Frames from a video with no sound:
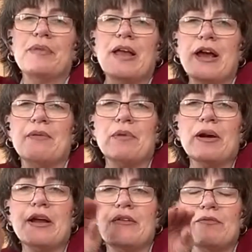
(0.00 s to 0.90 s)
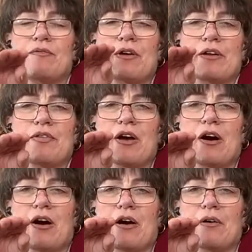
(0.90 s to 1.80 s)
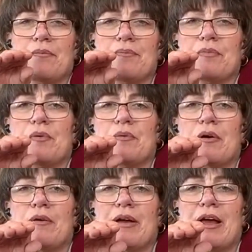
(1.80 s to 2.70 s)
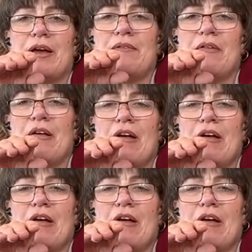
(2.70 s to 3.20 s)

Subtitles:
camera in front of the car, okay?